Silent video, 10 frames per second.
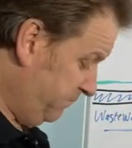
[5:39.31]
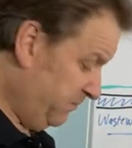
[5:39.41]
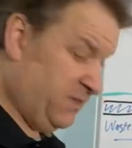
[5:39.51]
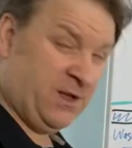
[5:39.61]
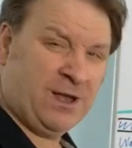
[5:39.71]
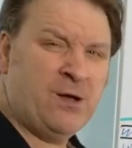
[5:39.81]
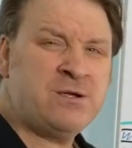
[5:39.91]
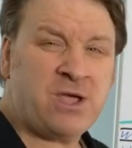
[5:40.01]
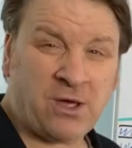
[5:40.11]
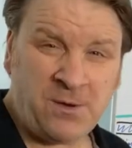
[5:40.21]
the
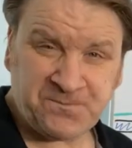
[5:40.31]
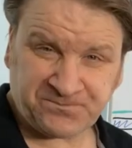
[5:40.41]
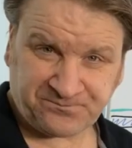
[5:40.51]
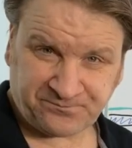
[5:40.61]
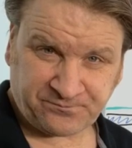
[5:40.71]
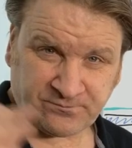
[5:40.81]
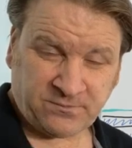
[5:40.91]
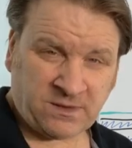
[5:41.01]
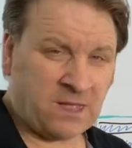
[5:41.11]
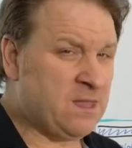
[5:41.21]
longer
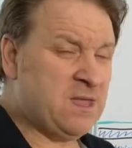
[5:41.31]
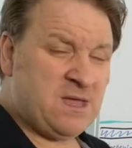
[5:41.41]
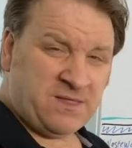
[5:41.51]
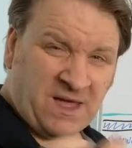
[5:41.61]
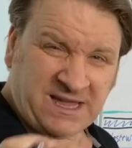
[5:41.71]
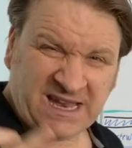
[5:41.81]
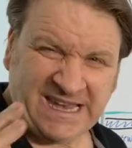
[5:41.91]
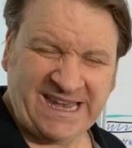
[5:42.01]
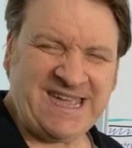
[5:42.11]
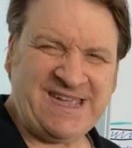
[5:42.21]
that you
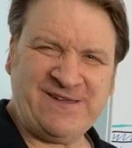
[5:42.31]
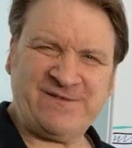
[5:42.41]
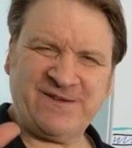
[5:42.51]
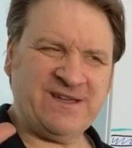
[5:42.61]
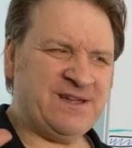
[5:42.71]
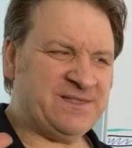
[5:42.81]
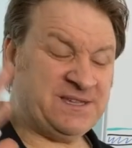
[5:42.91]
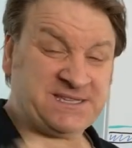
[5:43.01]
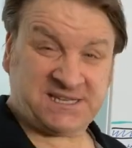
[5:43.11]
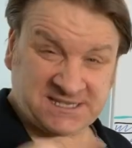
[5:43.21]
leave the
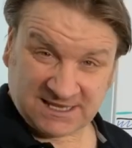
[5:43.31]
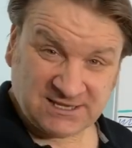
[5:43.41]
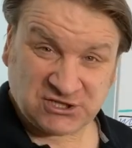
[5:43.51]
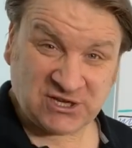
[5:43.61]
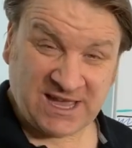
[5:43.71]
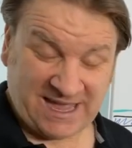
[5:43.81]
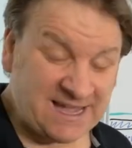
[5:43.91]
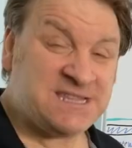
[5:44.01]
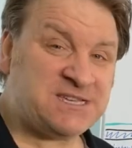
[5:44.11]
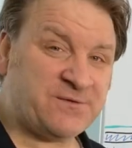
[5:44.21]
desludging
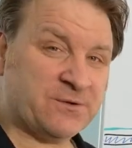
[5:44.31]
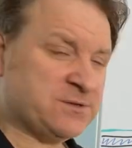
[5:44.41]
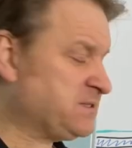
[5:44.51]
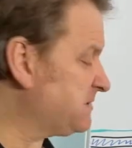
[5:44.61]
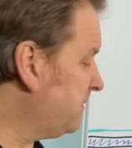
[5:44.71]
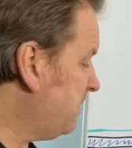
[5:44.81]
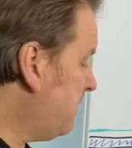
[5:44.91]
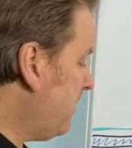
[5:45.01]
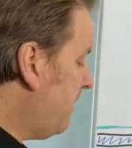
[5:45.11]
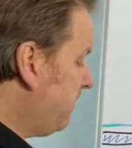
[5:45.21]
intervals,
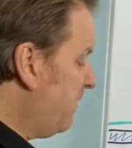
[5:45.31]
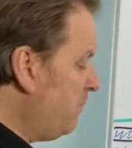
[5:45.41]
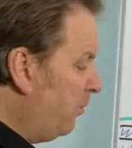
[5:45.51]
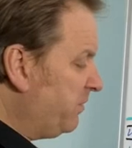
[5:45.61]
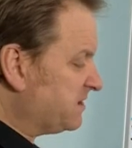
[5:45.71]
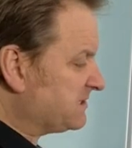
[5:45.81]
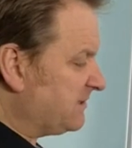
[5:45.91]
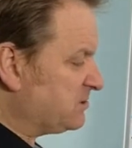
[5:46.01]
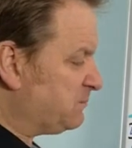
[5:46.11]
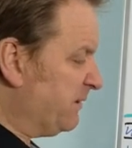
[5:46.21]
the more the
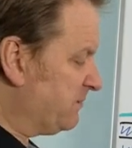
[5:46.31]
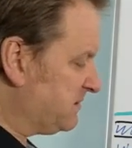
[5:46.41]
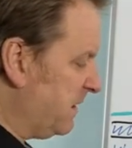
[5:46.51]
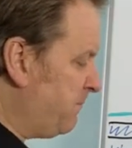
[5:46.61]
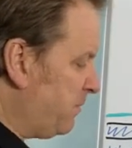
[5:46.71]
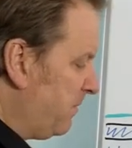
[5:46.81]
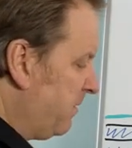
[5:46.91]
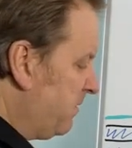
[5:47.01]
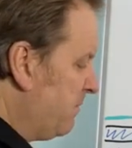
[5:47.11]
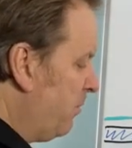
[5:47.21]
sludge builds up,
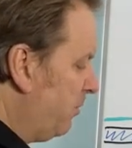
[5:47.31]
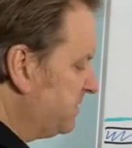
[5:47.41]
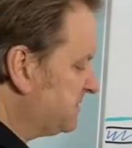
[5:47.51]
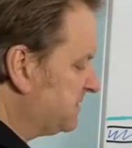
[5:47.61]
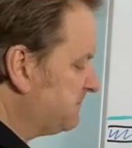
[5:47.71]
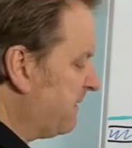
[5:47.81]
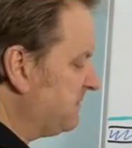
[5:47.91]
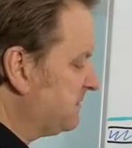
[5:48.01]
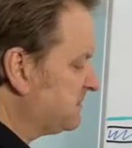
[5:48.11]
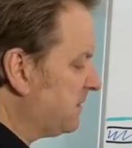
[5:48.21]
the more the
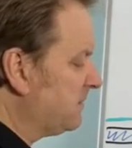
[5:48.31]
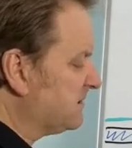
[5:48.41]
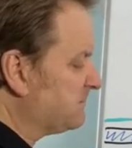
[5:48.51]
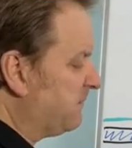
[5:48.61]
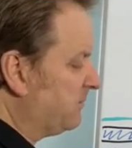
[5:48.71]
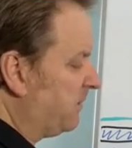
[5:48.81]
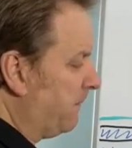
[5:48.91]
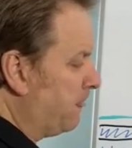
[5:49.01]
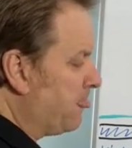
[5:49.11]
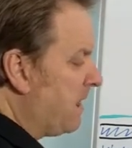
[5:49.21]
suspended solids build
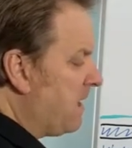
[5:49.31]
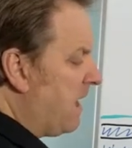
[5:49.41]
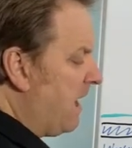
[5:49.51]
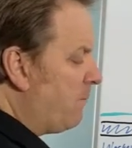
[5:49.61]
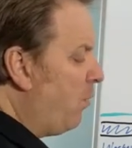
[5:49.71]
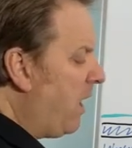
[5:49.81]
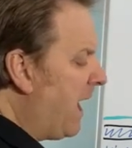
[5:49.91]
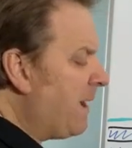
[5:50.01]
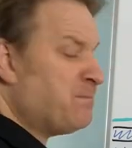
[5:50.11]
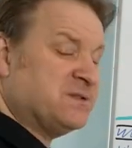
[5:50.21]
up. And what
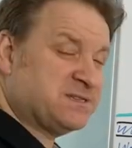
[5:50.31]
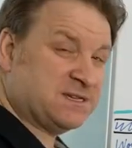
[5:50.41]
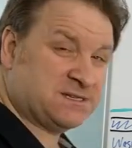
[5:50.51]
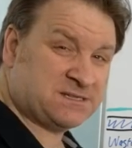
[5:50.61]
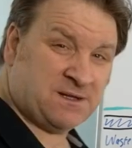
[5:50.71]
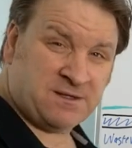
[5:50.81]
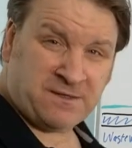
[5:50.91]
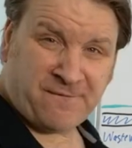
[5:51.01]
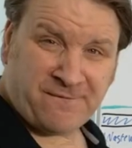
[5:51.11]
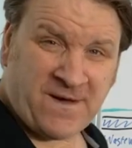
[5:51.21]
happens is
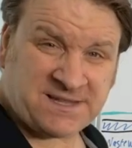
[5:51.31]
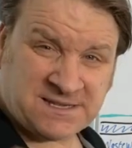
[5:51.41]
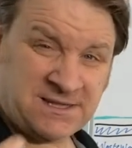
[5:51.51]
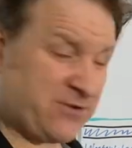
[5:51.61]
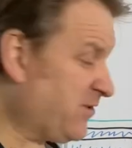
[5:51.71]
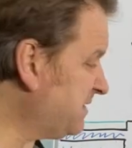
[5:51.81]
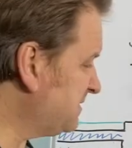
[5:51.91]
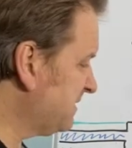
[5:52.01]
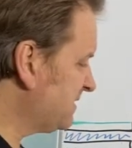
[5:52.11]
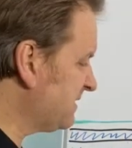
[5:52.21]
the fat and the grease
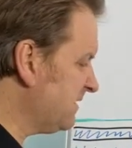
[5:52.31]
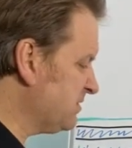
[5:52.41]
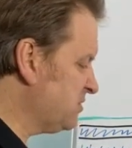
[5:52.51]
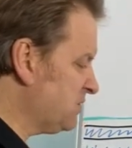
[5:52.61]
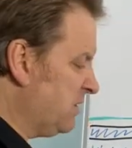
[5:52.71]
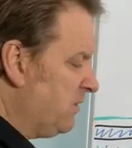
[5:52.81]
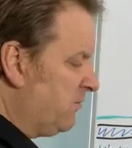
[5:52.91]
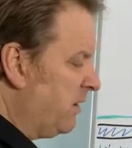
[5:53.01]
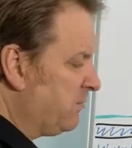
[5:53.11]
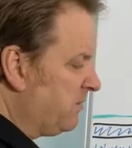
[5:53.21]
and the sludge,
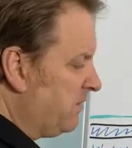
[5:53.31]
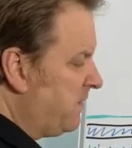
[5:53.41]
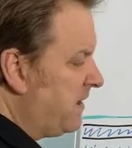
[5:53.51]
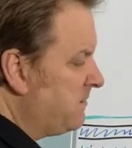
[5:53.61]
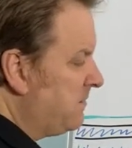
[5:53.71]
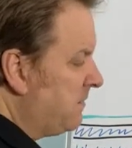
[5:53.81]
right, then